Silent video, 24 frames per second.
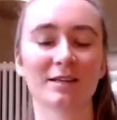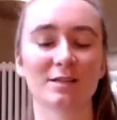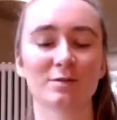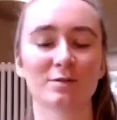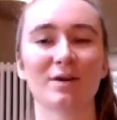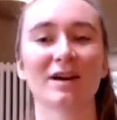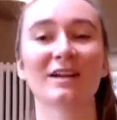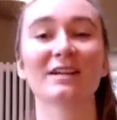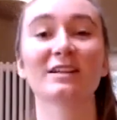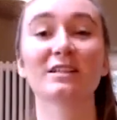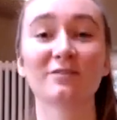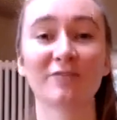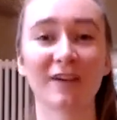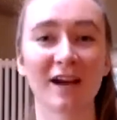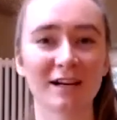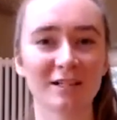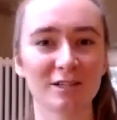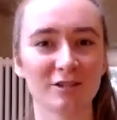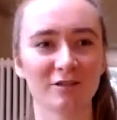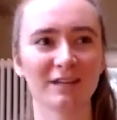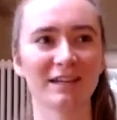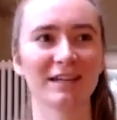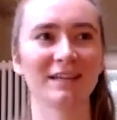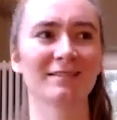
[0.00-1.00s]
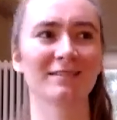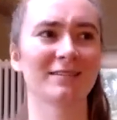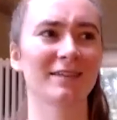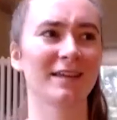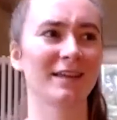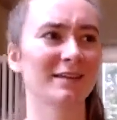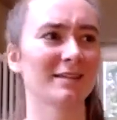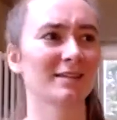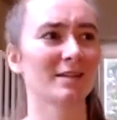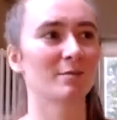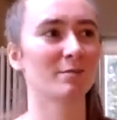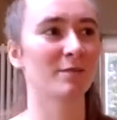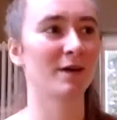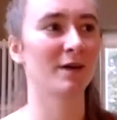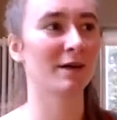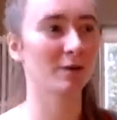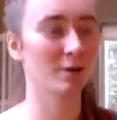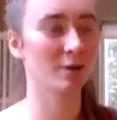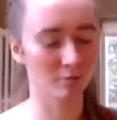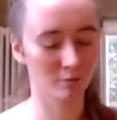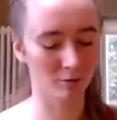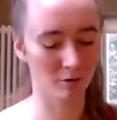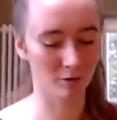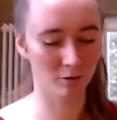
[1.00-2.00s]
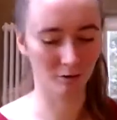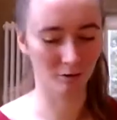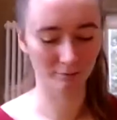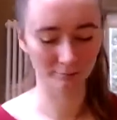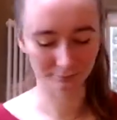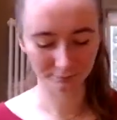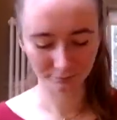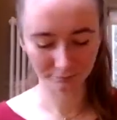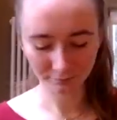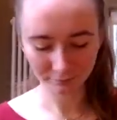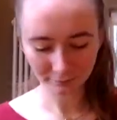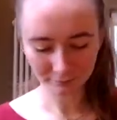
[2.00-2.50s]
as well as factoring in things that might go wrong.